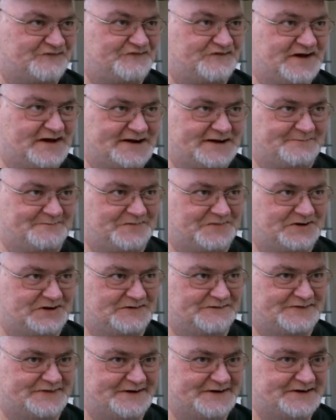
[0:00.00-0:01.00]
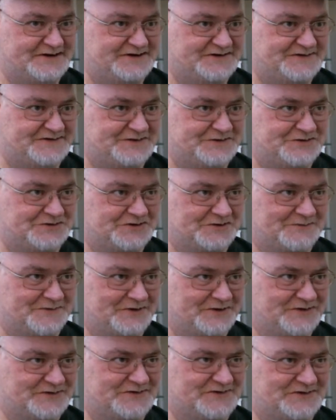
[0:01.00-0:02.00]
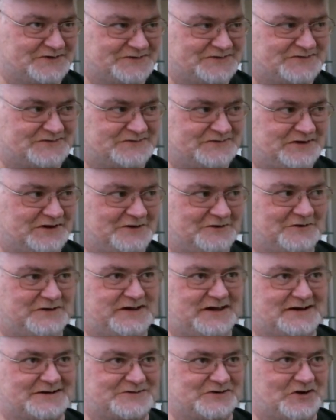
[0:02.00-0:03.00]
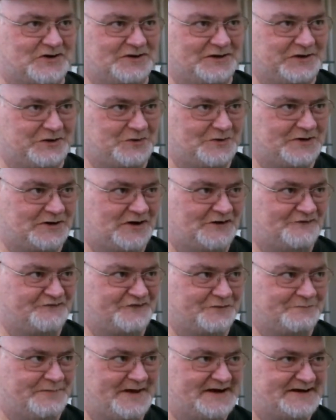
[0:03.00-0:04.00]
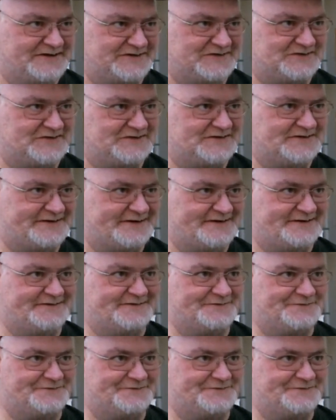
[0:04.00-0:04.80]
Venom of the DC universe. He's kicked Harley Quinn off her pedestal,